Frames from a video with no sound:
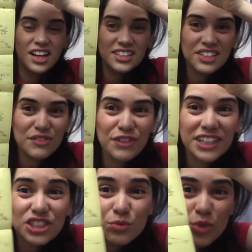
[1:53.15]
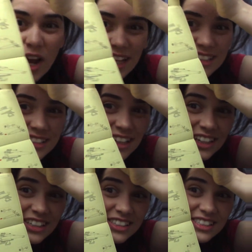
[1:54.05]
It's like freaking rocket
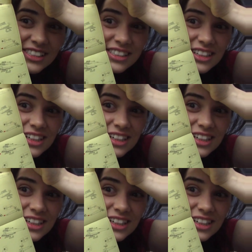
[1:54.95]
science.